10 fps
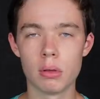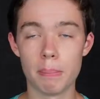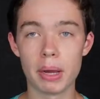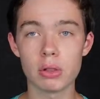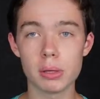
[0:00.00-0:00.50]

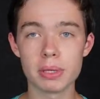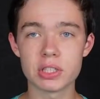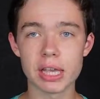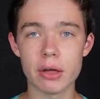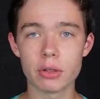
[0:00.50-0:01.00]
Barely
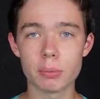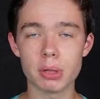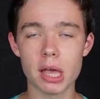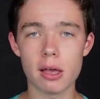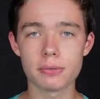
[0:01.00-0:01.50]
missing out on the
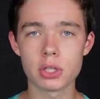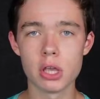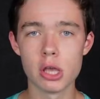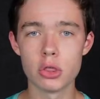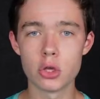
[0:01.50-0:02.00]
playoffs,
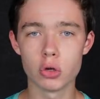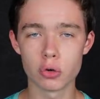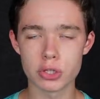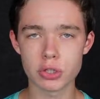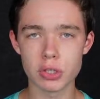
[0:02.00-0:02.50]
the
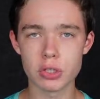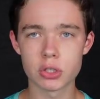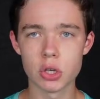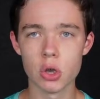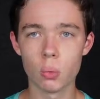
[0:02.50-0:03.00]

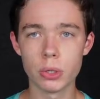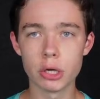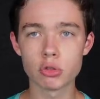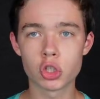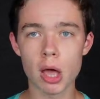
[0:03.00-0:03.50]
Grizzlies, we
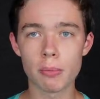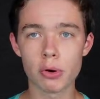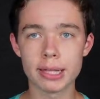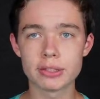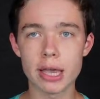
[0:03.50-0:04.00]
know Ja
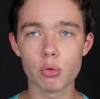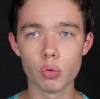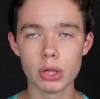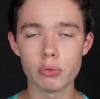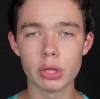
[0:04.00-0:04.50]
Morant's a
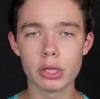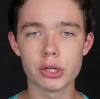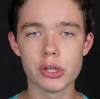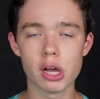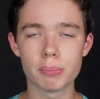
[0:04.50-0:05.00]
really, really
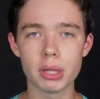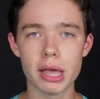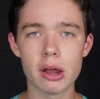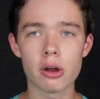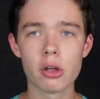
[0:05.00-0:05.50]
good young
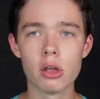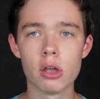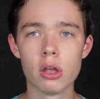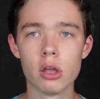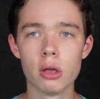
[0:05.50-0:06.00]
player,
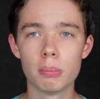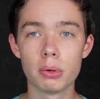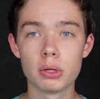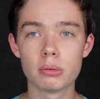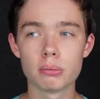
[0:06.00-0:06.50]

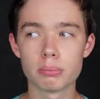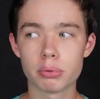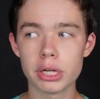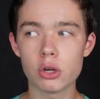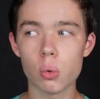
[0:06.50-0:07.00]
but
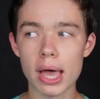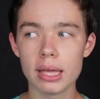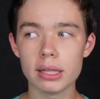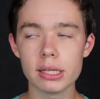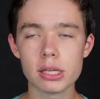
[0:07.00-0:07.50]
pretty
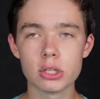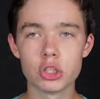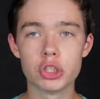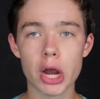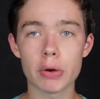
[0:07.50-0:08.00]
quietly,
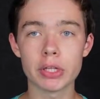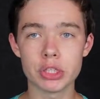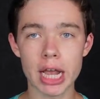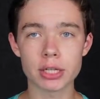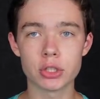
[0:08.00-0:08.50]
Jaren
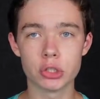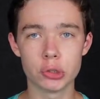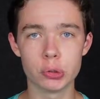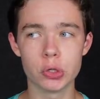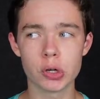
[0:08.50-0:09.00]
Jackson
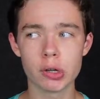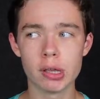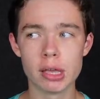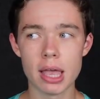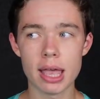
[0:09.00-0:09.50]
Jr.,
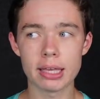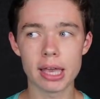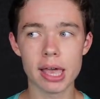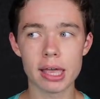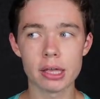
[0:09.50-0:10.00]

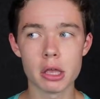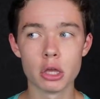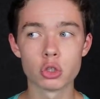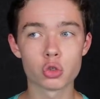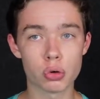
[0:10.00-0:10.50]
aka
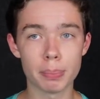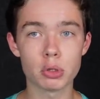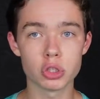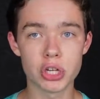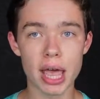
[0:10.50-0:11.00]

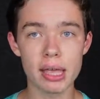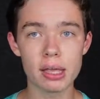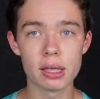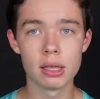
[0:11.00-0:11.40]
Triple J,